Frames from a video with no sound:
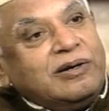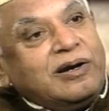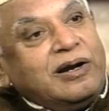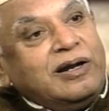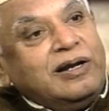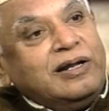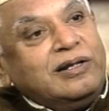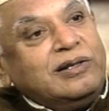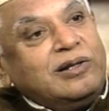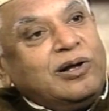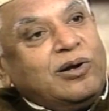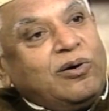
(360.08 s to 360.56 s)

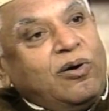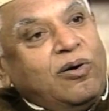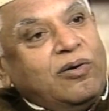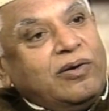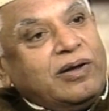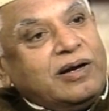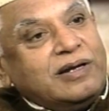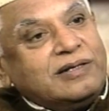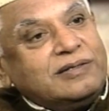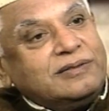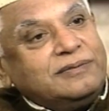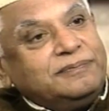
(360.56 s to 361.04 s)
running the
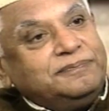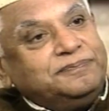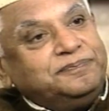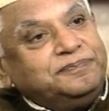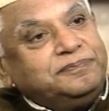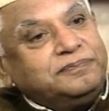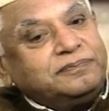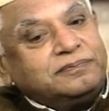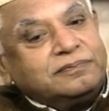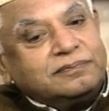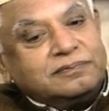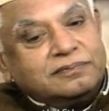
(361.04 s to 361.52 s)
Congress
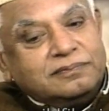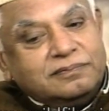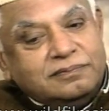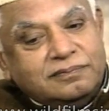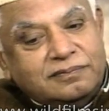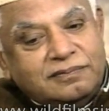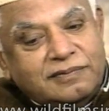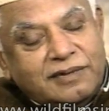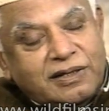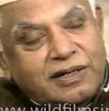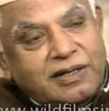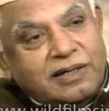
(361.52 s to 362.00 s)

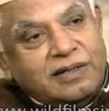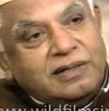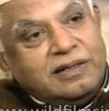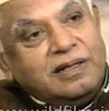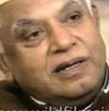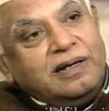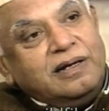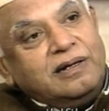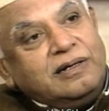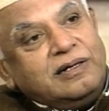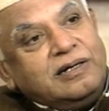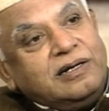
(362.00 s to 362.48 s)
in
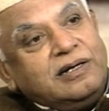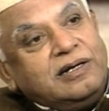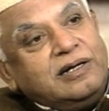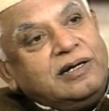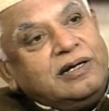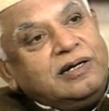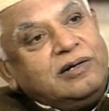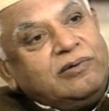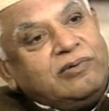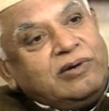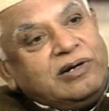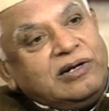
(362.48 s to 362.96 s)
the
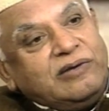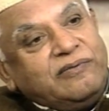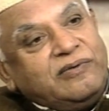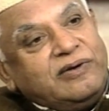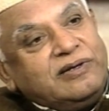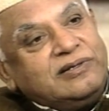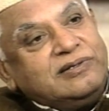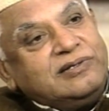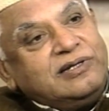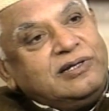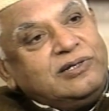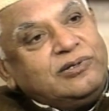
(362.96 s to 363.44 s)

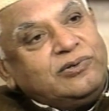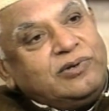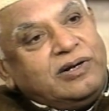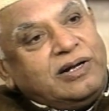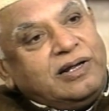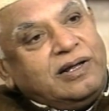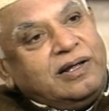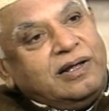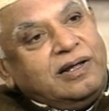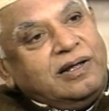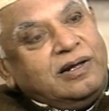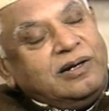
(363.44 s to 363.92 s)
21st
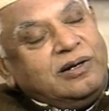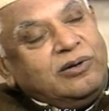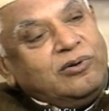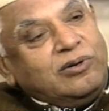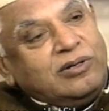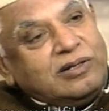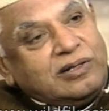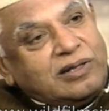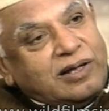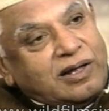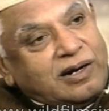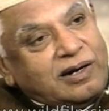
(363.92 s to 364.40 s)
century,
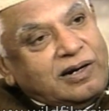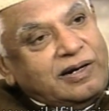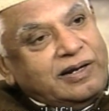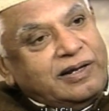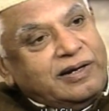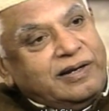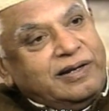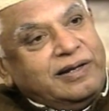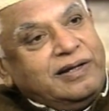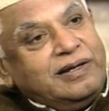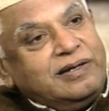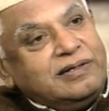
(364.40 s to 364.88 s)
during the
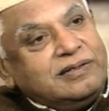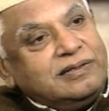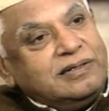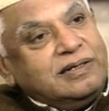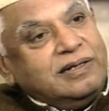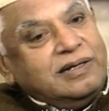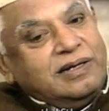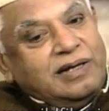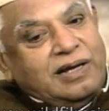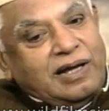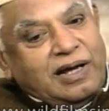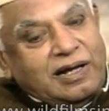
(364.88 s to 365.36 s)
earlier years,
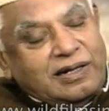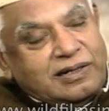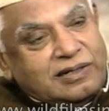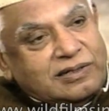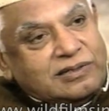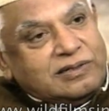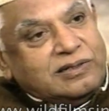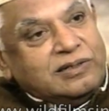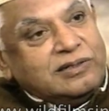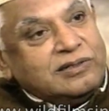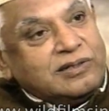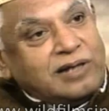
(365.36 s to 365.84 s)
and
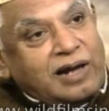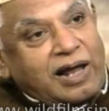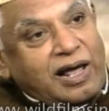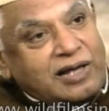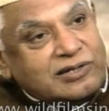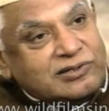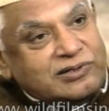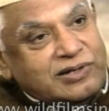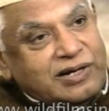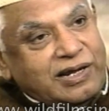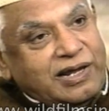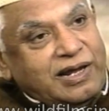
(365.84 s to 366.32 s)
this is the
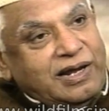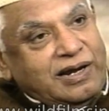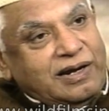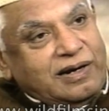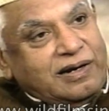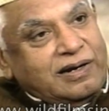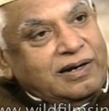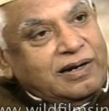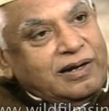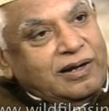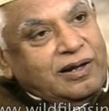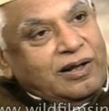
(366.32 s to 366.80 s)
last
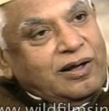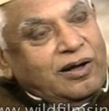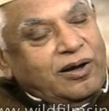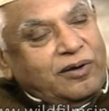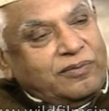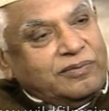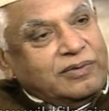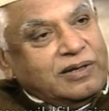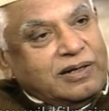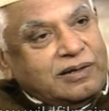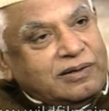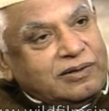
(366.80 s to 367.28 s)
decade
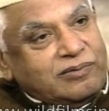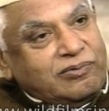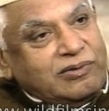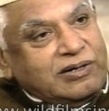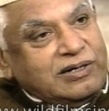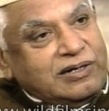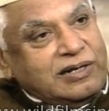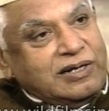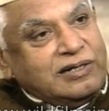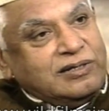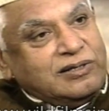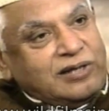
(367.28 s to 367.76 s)
of the
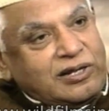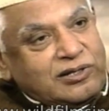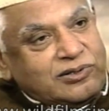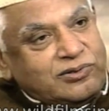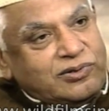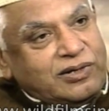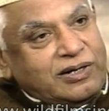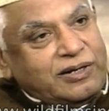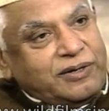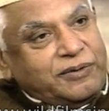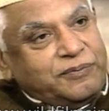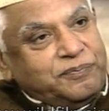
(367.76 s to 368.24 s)
20th
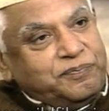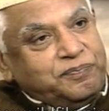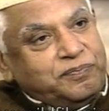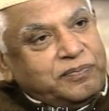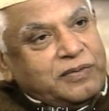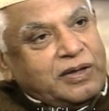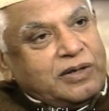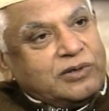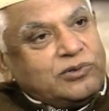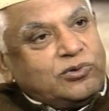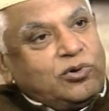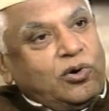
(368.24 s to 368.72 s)
century.
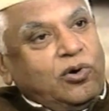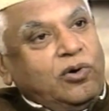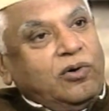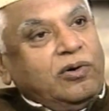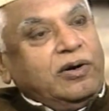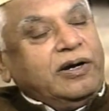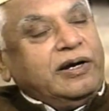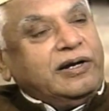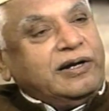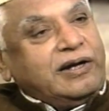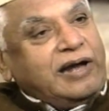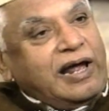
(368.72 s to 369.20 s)

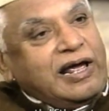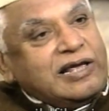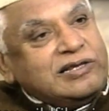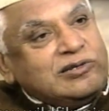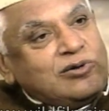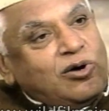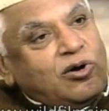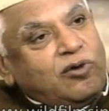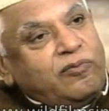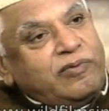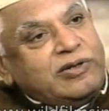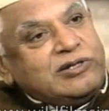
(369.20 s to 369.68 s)
So it
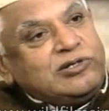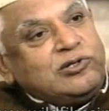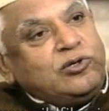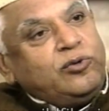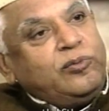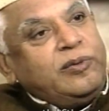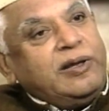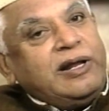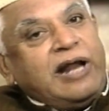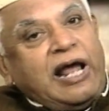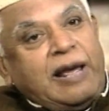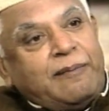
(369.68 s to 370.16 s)
has always
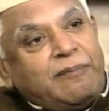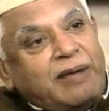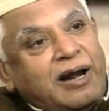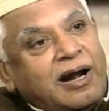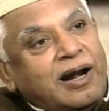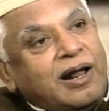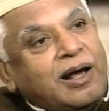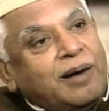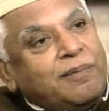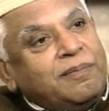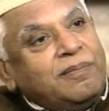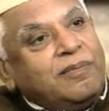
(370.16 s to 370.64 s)
to be an
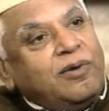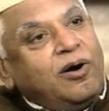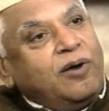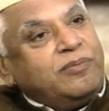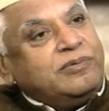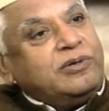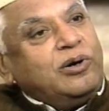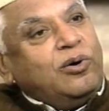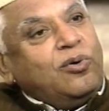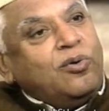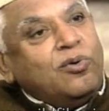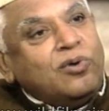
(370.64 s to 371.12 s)
amalgam
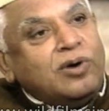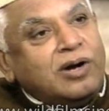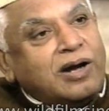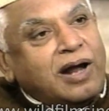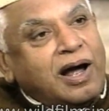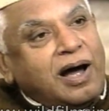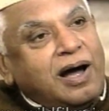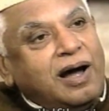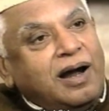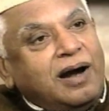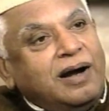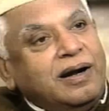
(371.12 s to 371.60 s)
of the old
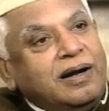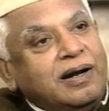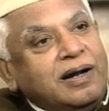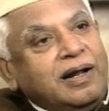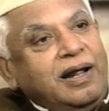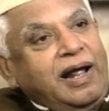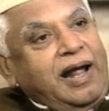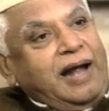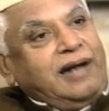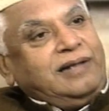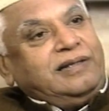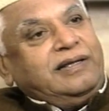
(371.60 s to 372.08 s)
guard
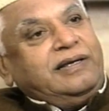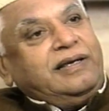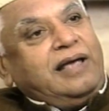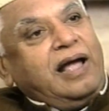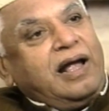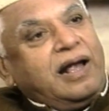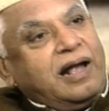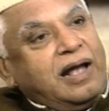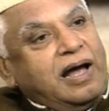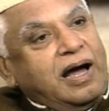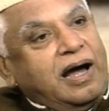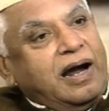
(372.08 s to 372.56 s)
and the
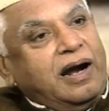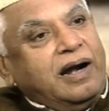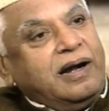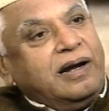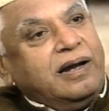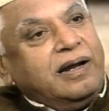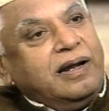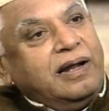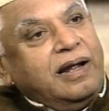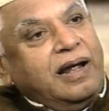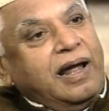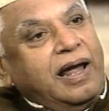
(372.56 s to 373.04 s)
young
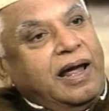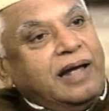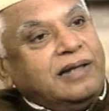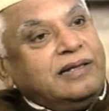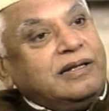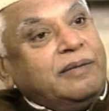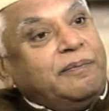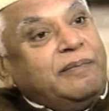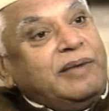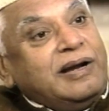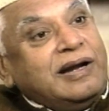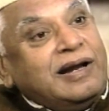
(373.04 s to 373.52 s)
guard
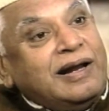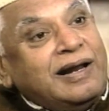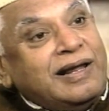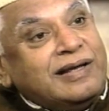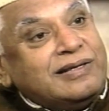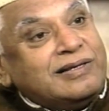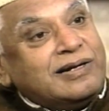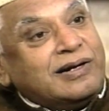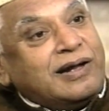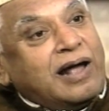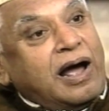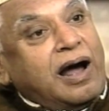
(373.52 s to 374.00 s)
and the
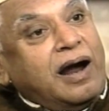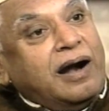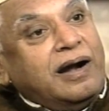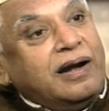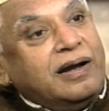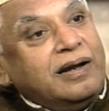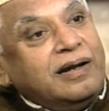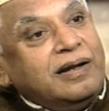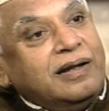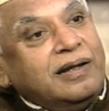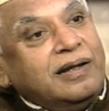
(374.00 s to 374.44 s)
middle-aged guard,